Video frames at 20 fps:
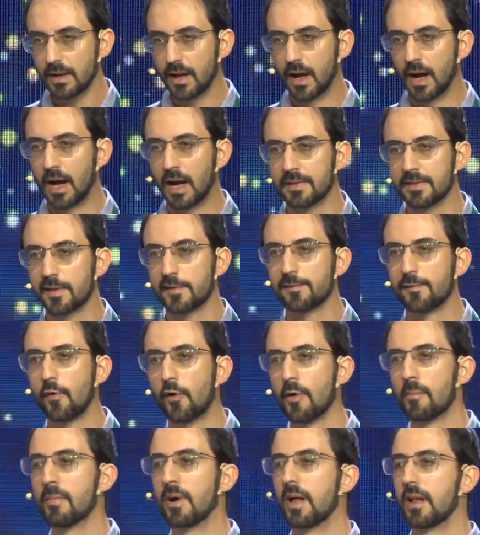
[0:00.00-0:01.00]
the
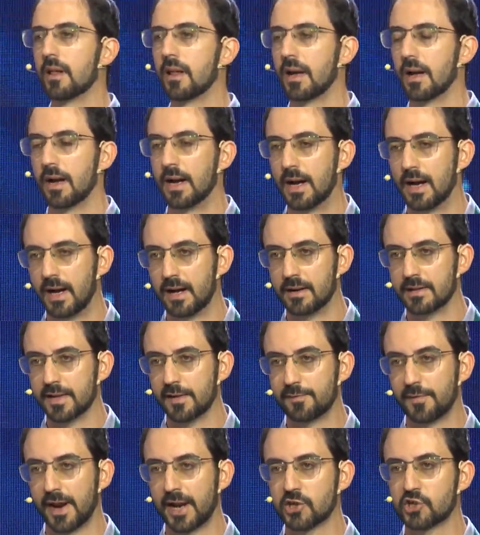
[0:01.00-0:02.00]
formal
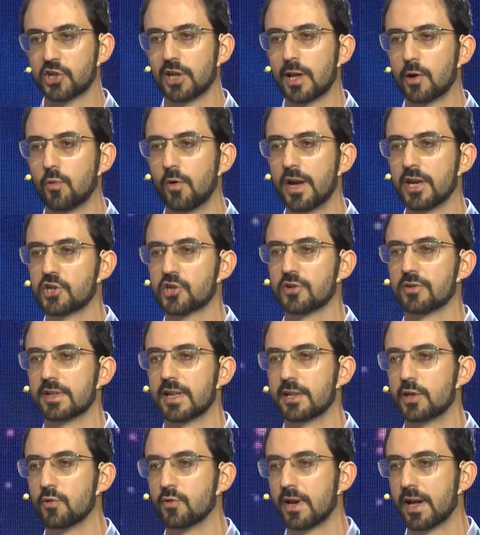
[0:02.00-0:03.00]
differential equation
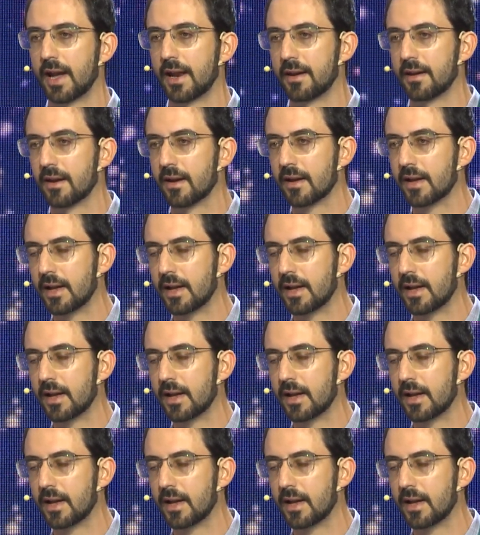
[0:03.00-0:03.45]
that you can